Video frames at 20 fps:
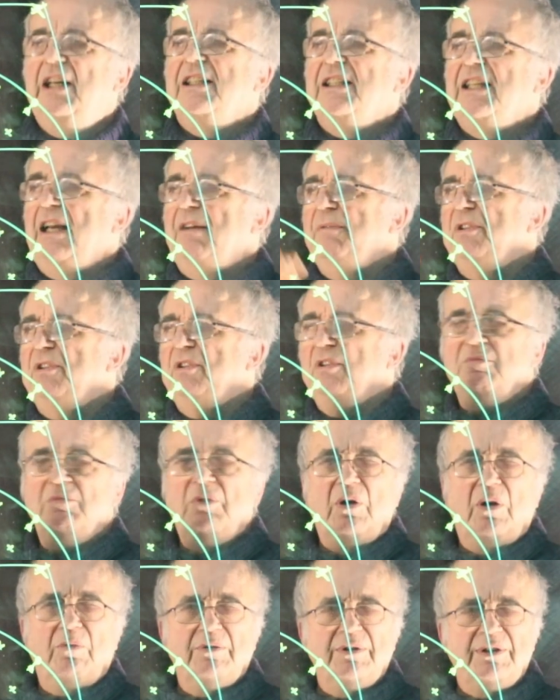Can we do
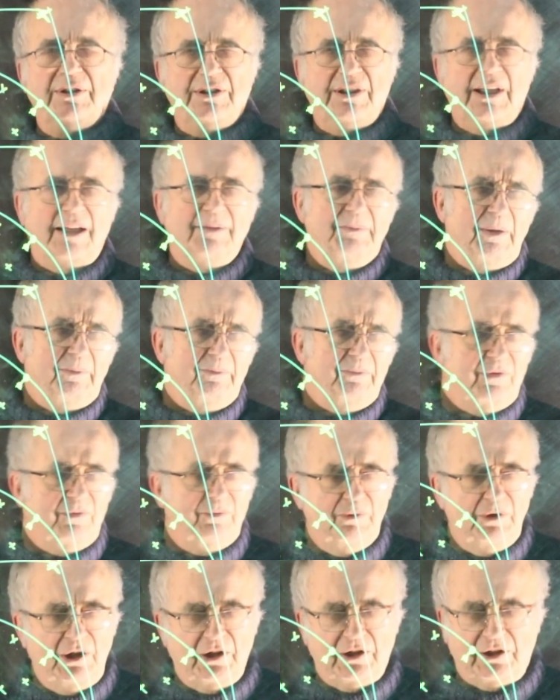more with the same number of
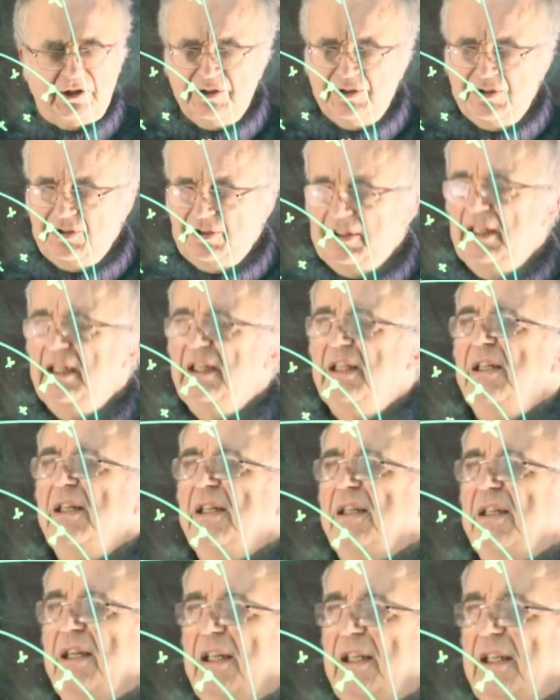workers?
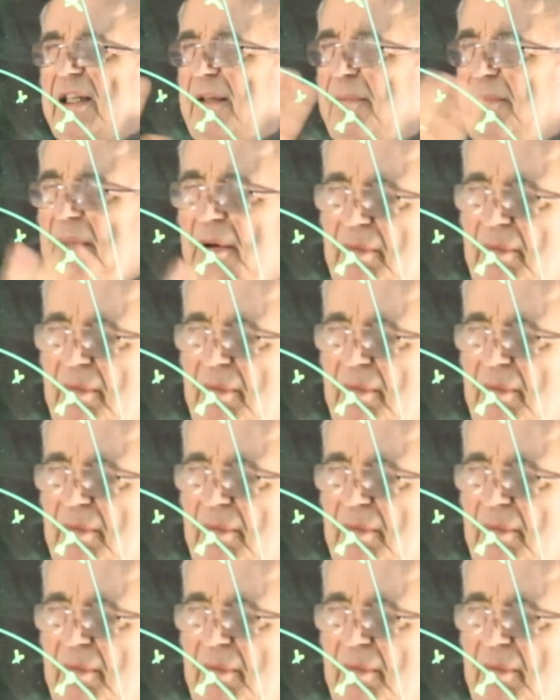But